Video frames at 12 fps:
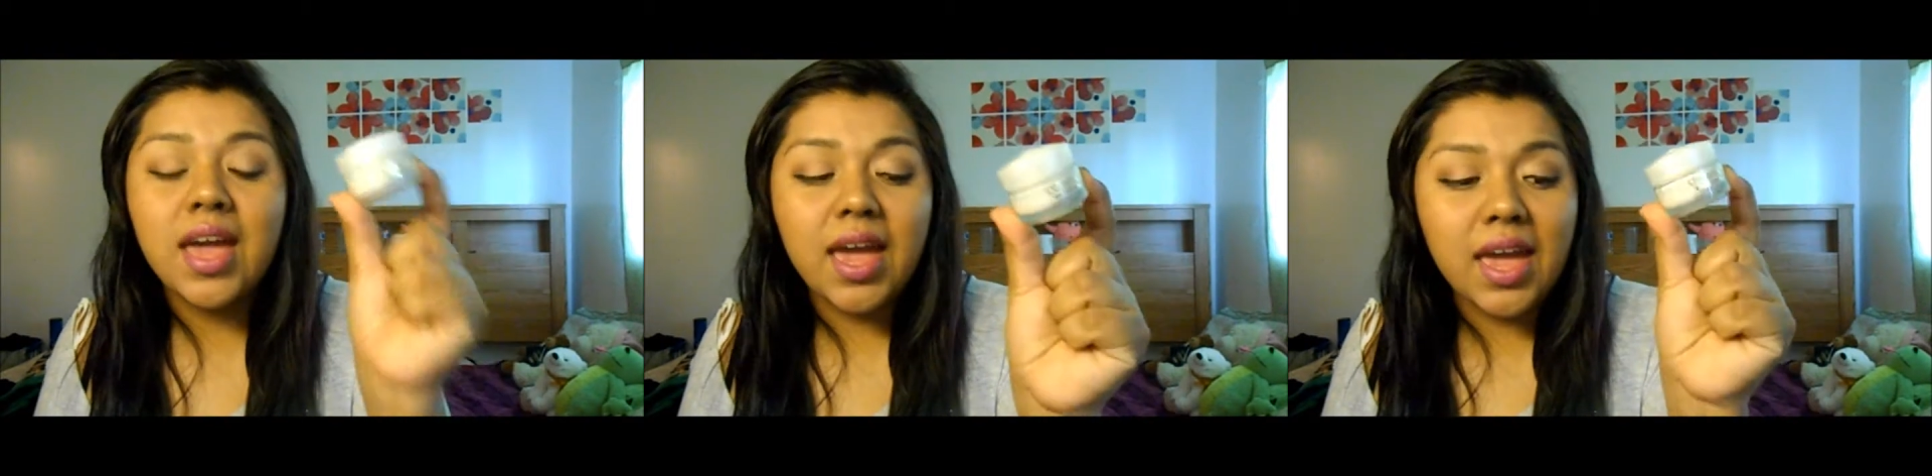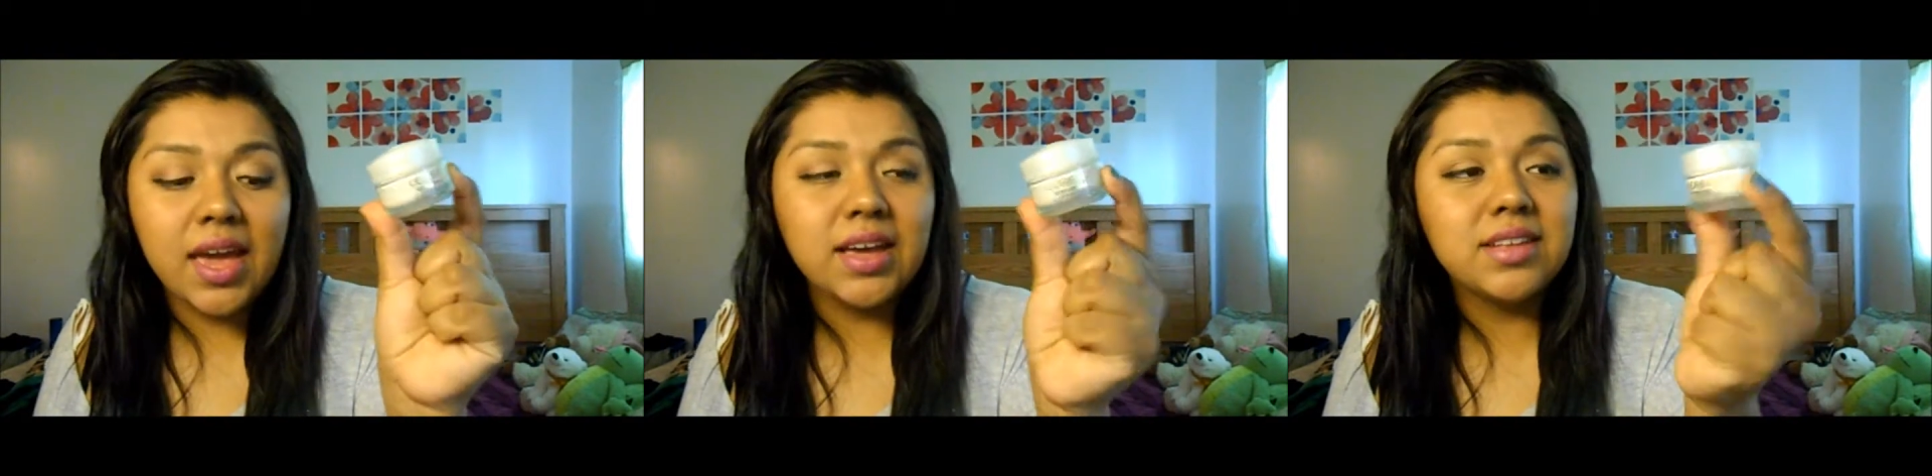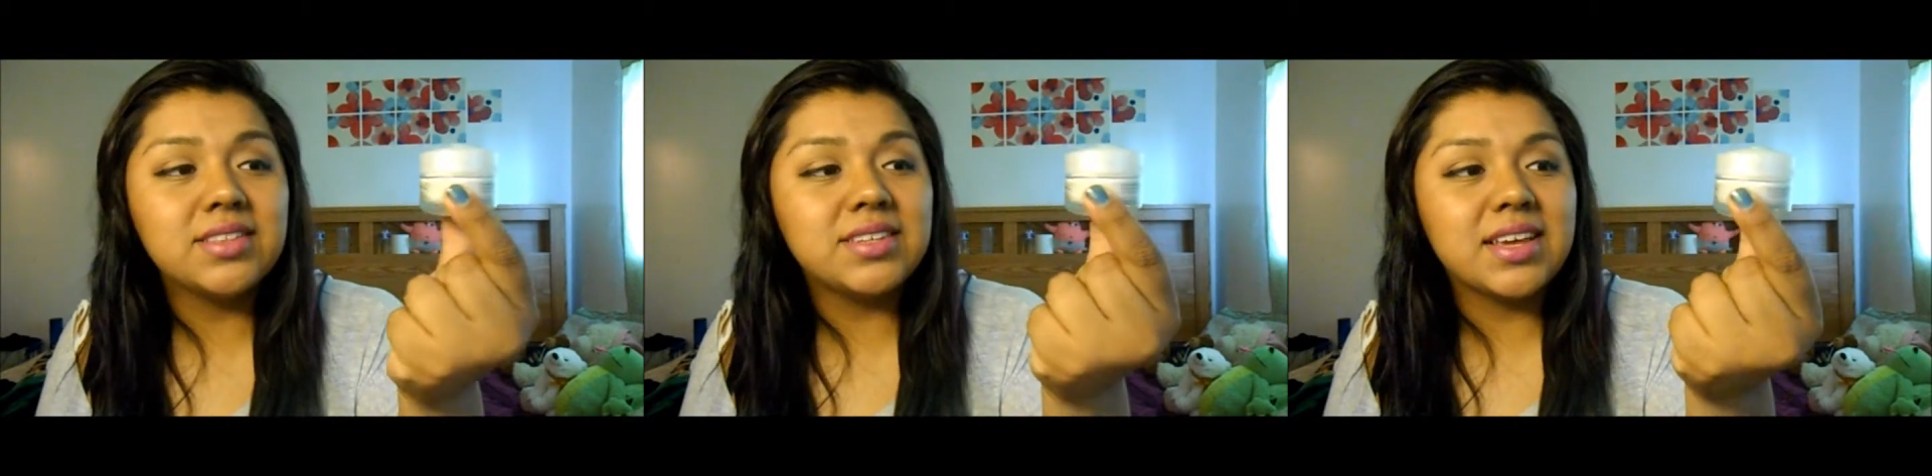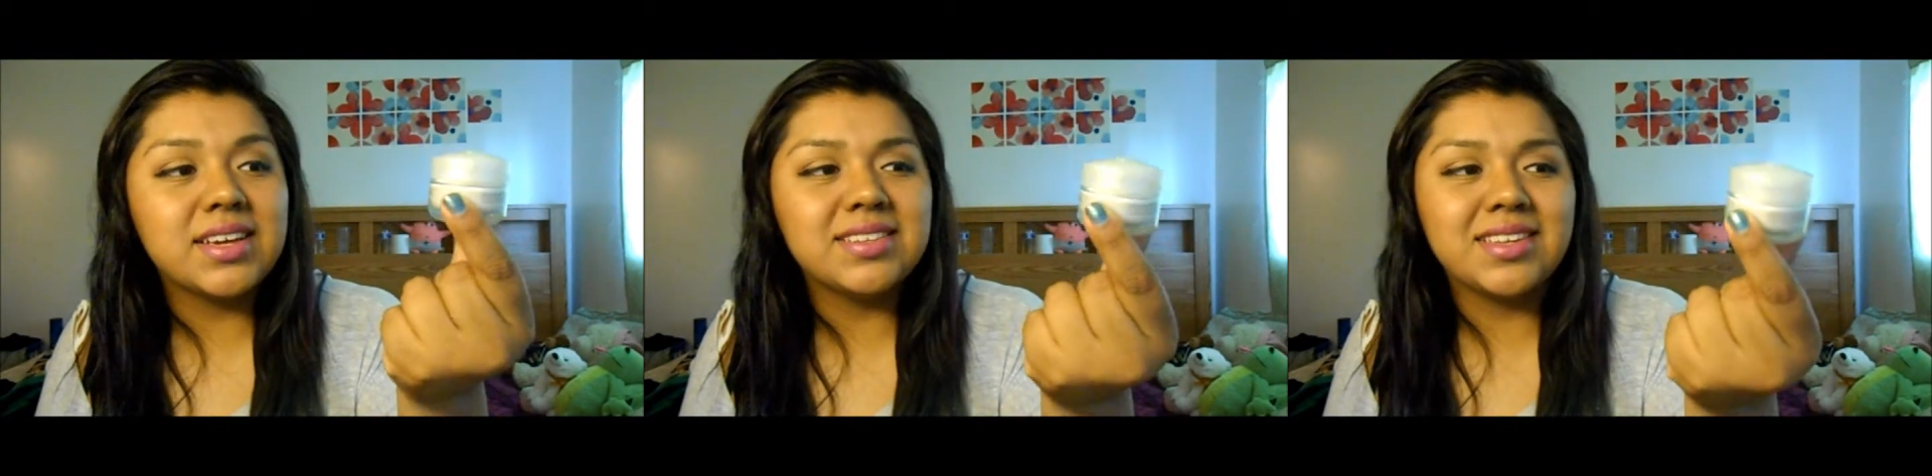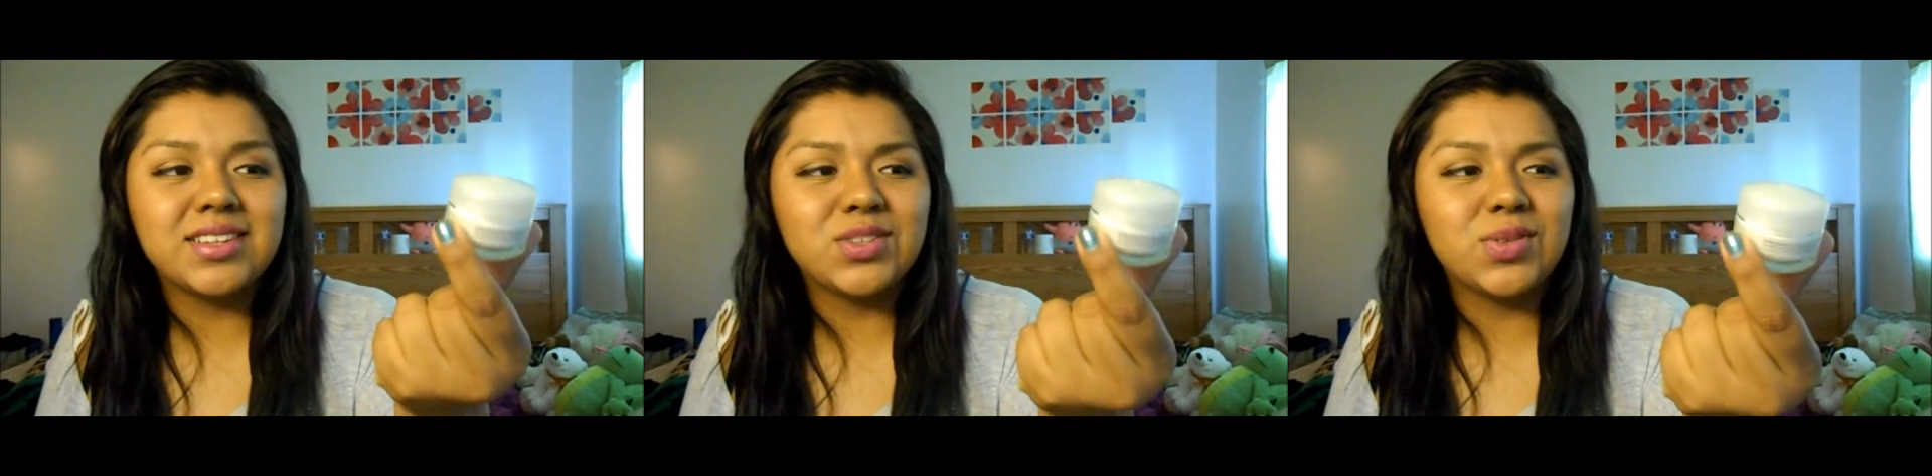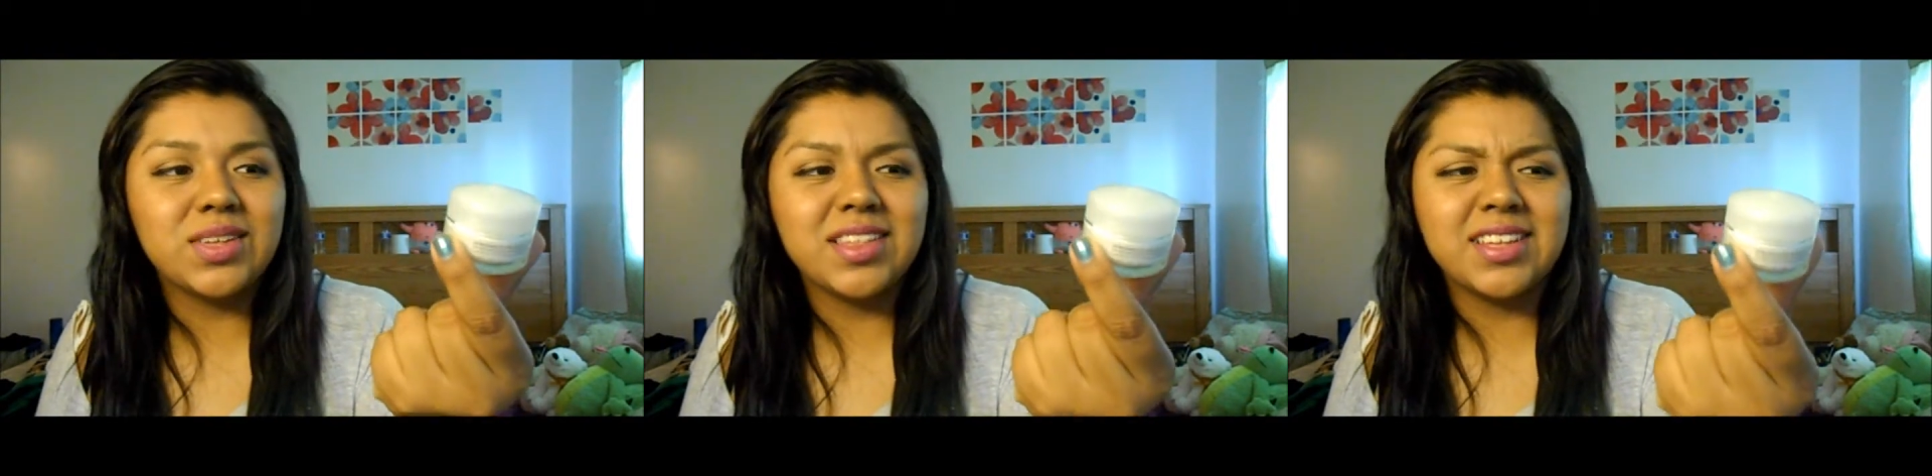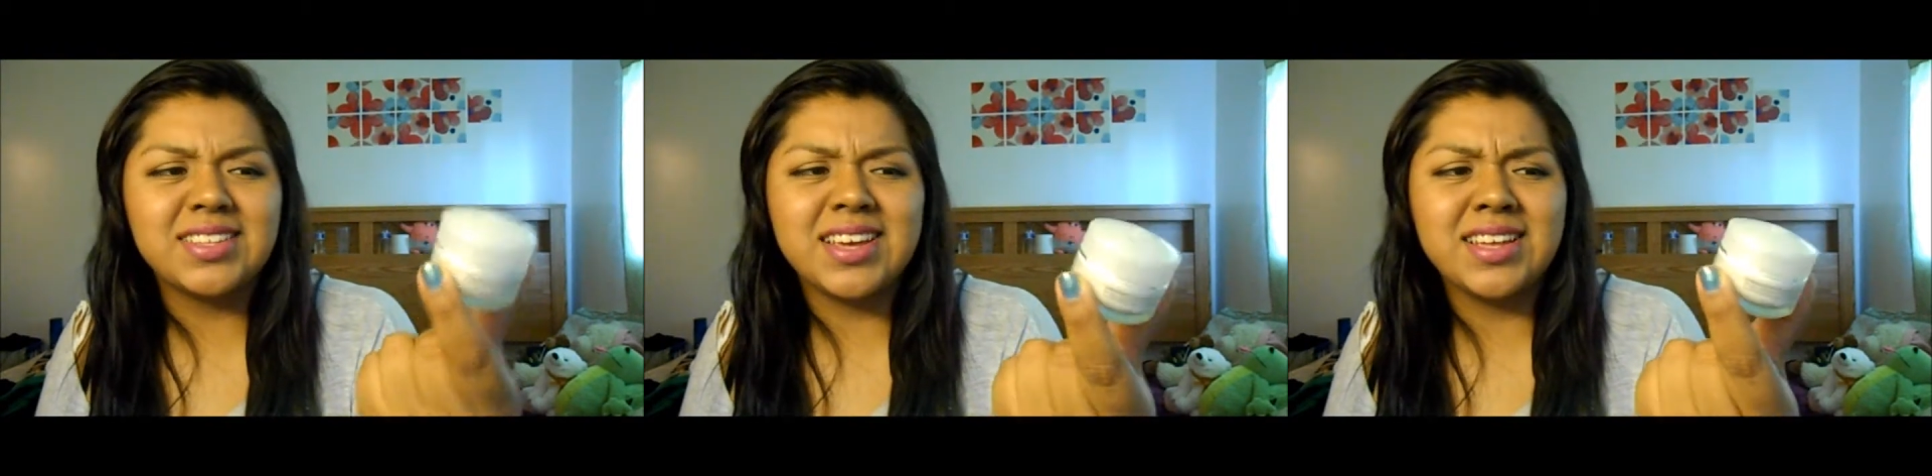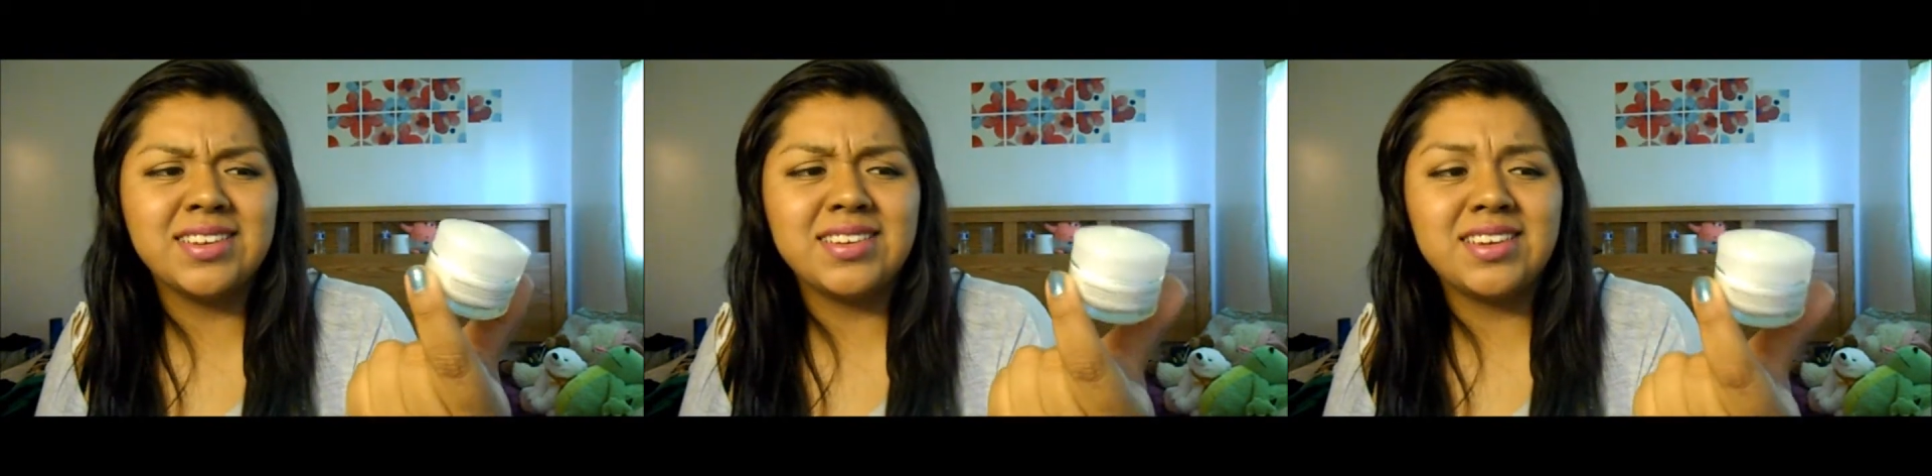and like I said, it's only like
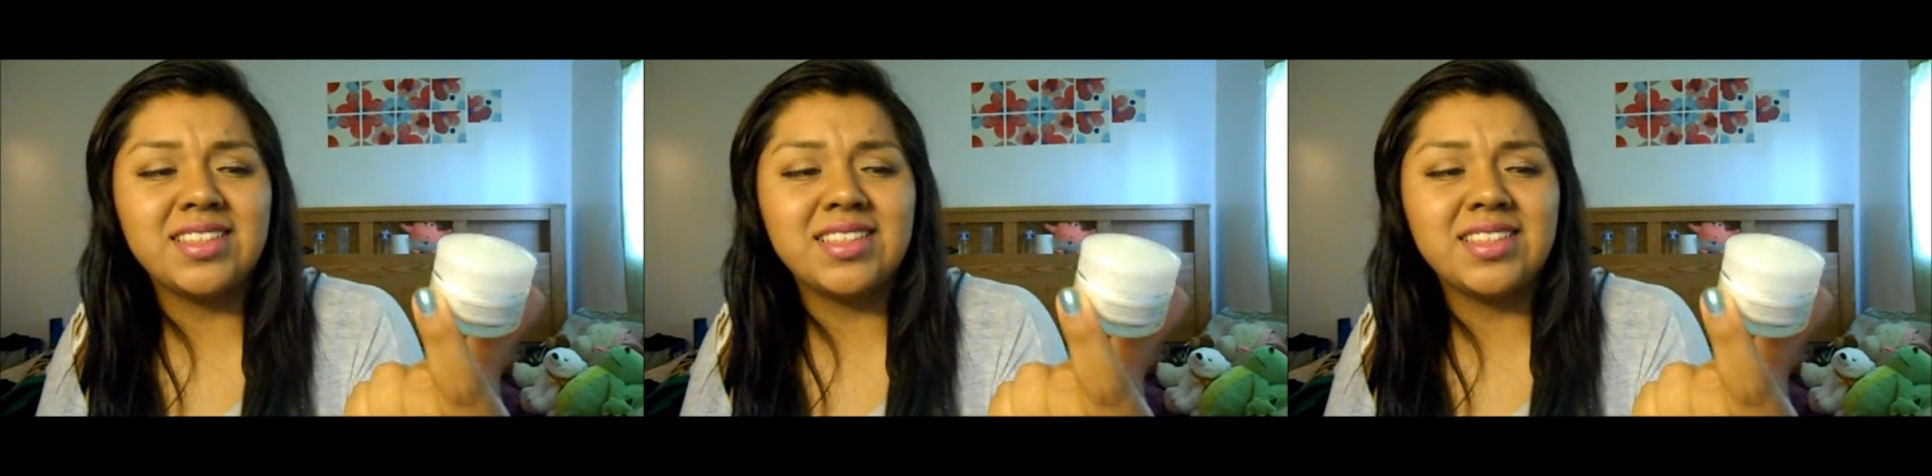$10,